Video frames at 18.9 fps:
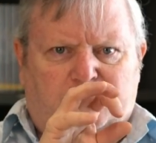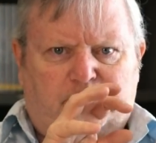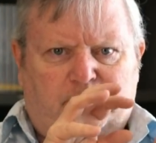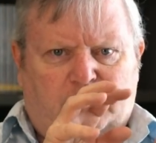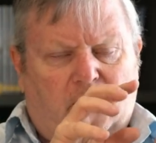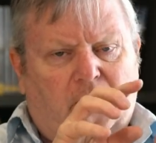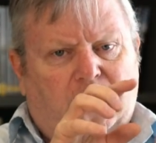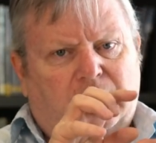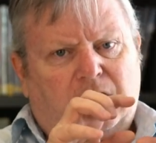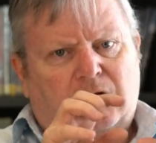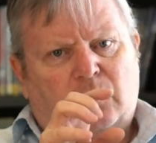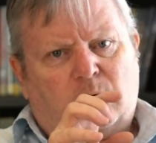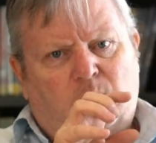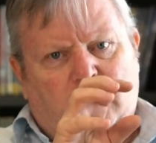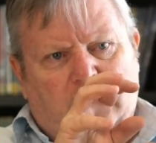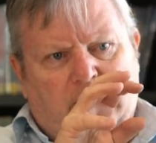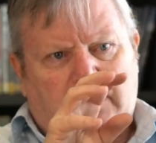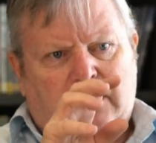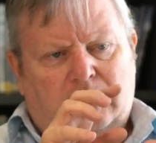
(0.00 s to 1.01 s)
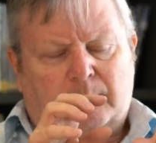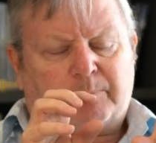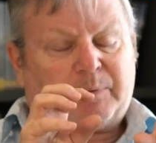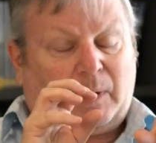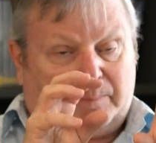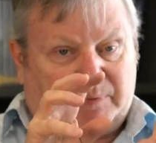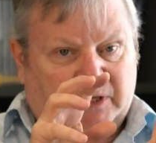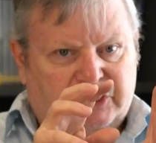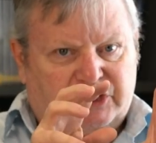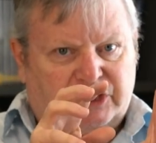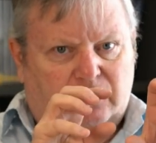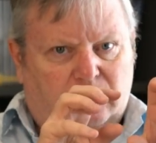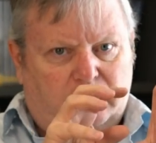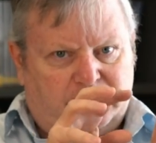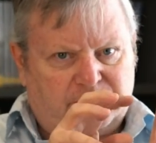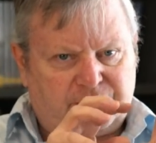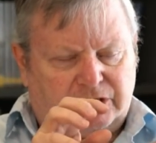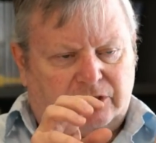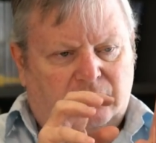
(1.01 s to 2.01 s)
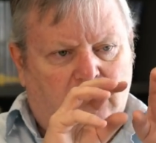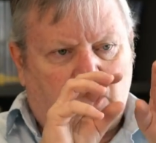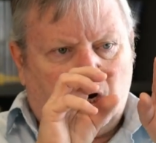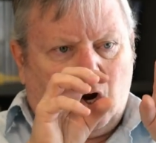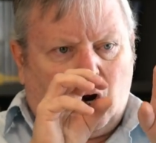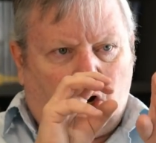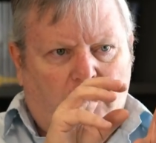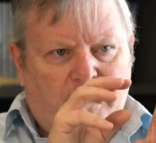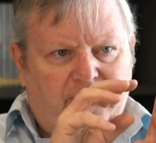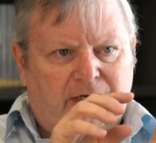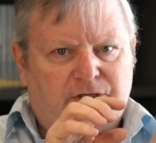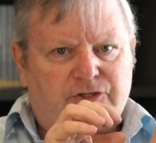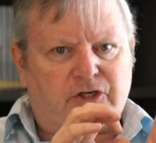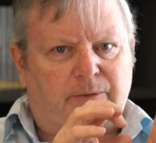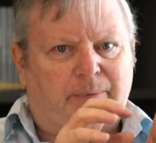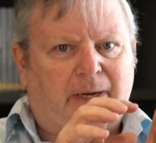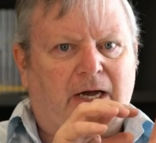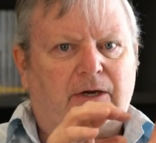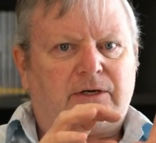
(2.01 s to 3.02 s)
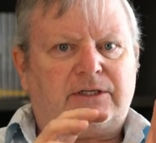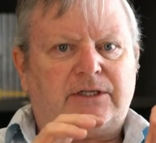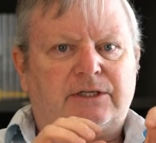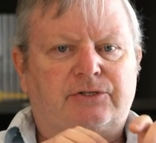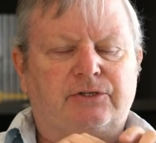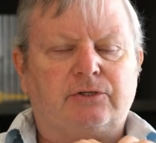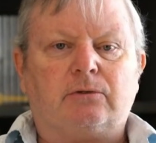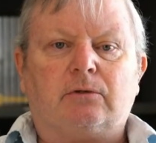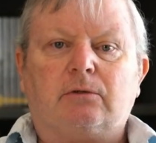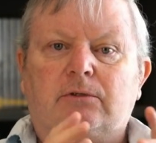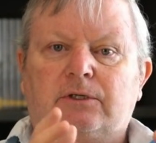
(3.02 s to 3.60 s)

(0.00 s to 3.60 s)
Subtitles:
Prado, Pajero, on that trip? How did it do?